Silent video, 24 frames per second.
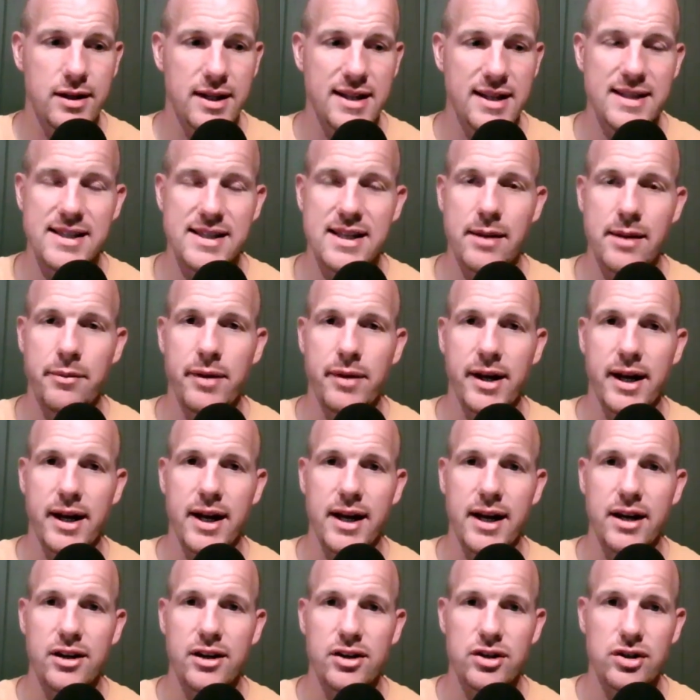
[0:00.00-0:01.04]

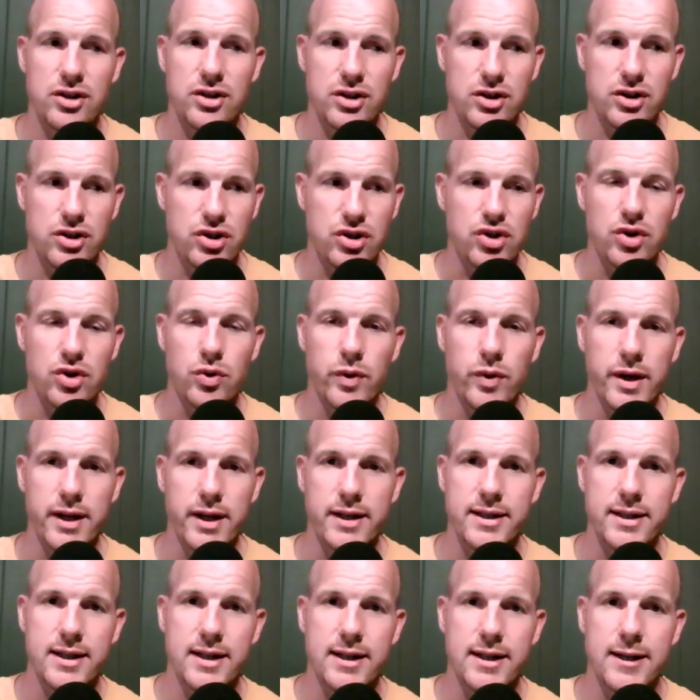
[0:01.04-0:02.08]
I could do
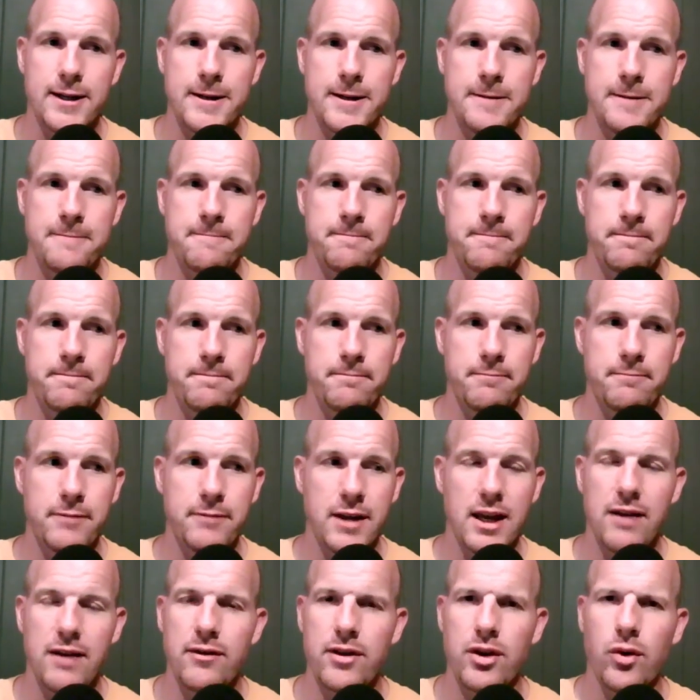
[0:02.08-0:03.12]
it,
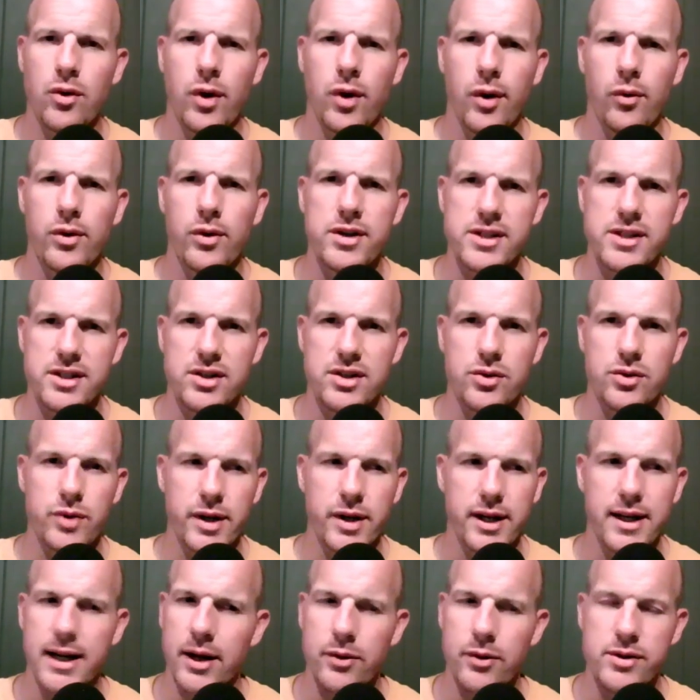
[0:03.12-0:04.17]
even though I was
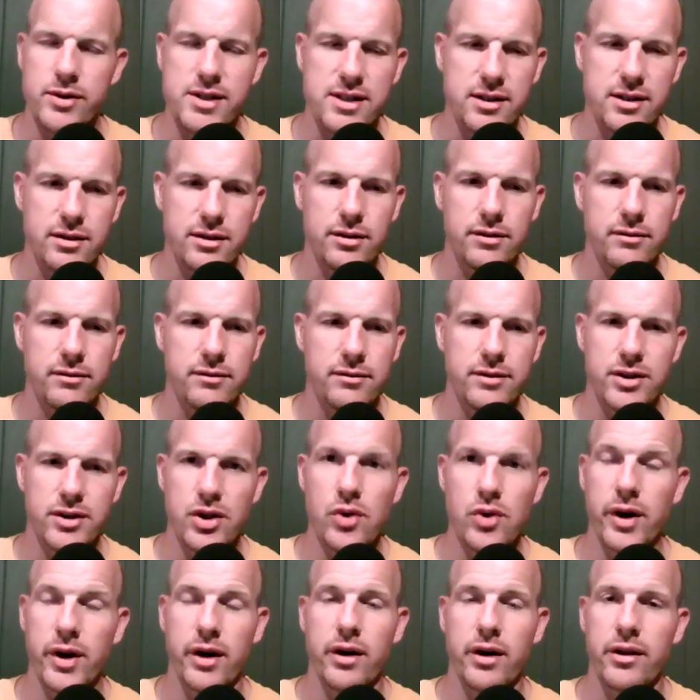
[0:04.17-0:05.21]
doing it. I was still
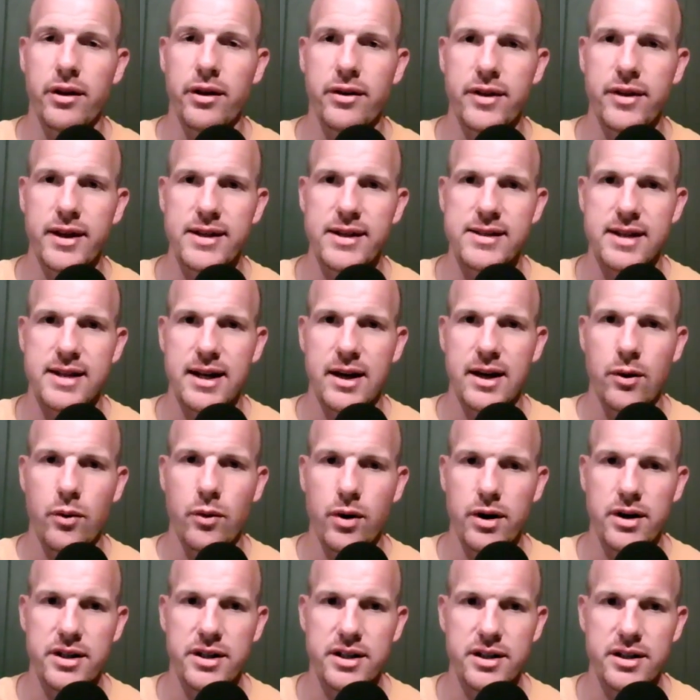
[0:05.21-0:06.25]
doing all the things that I
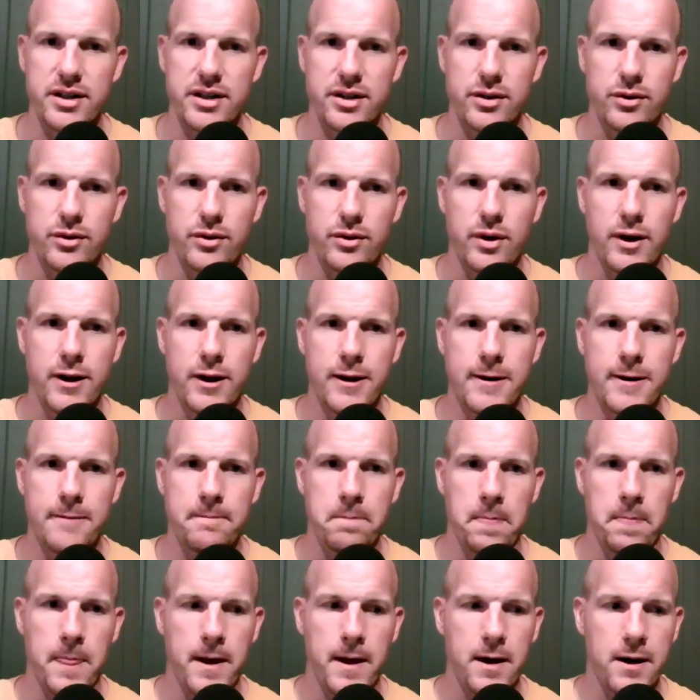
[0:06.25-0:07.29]
wanted to do,
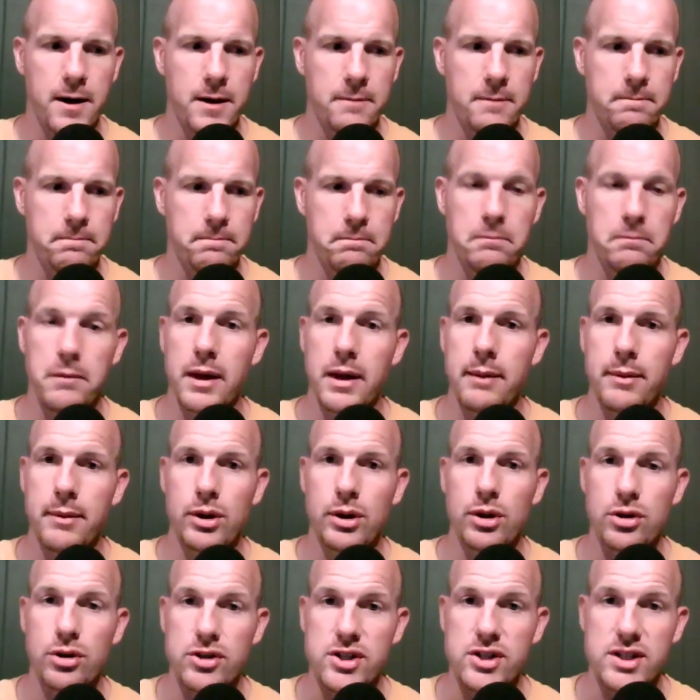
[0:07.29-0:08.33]
maybe
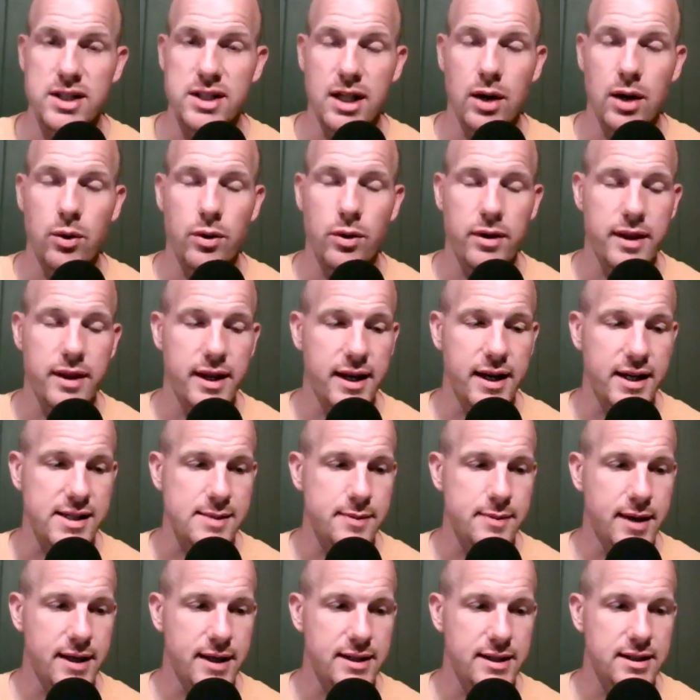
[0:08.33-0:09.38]
a little slower than
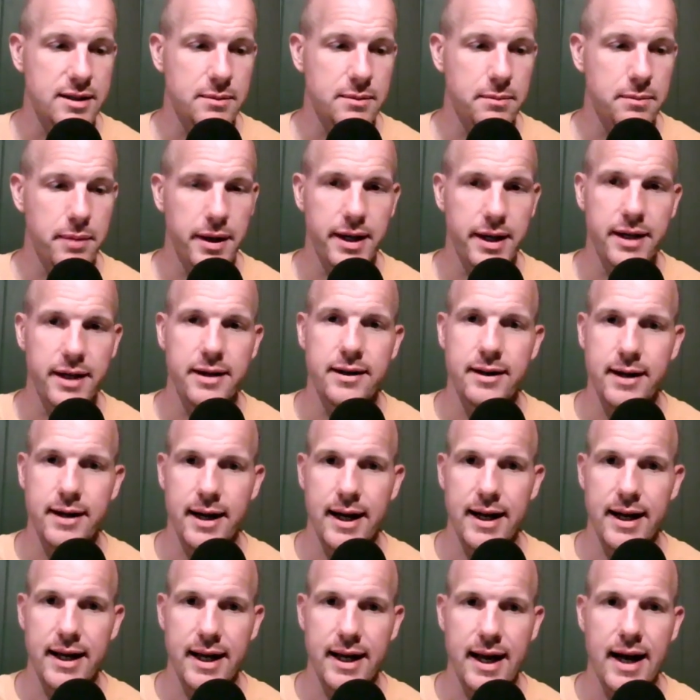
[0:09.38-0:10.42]
expected, but
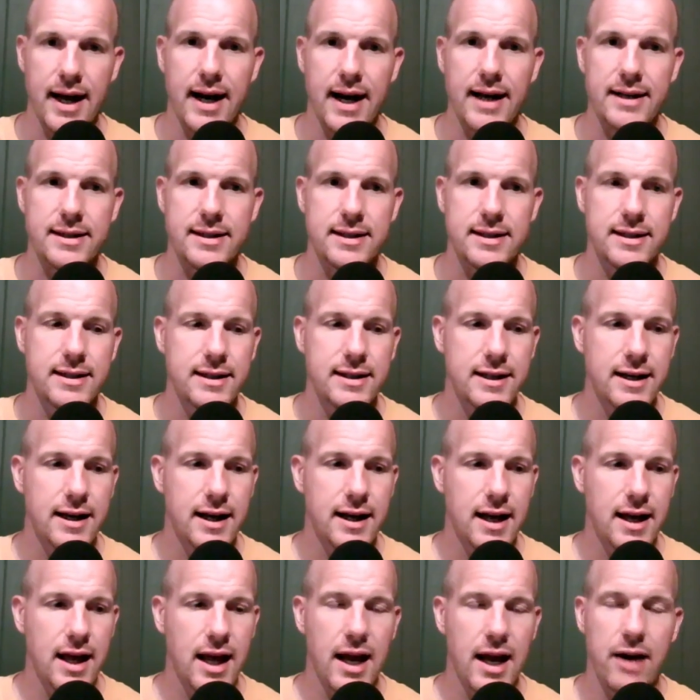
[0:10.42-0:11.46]
I got
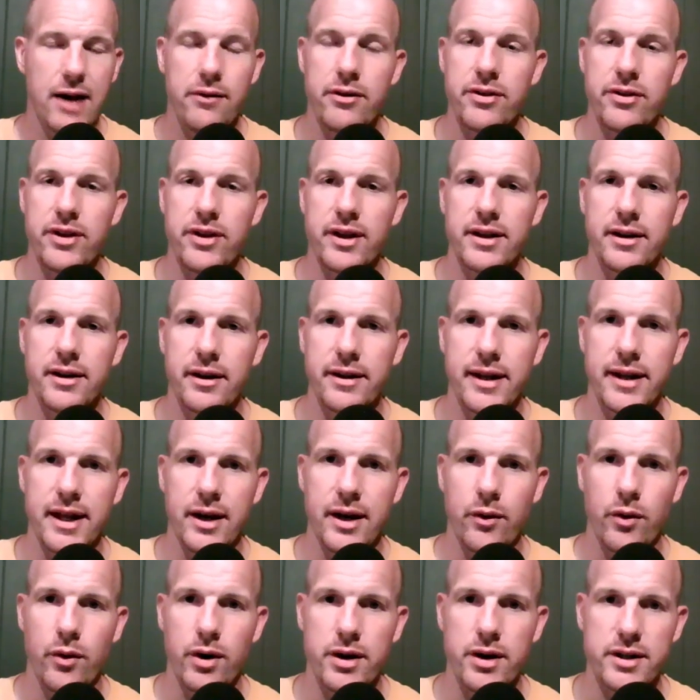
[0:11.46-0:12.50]
everything done
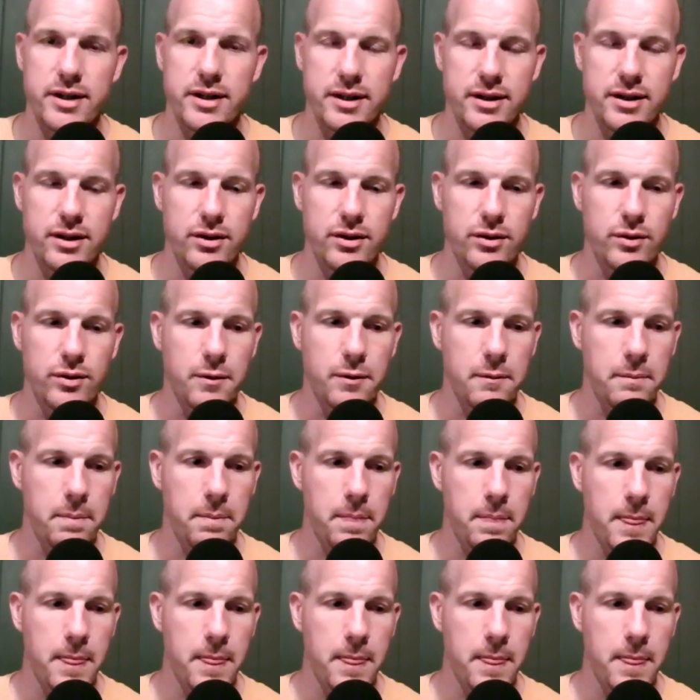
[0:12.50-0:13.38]
that I wanted to do.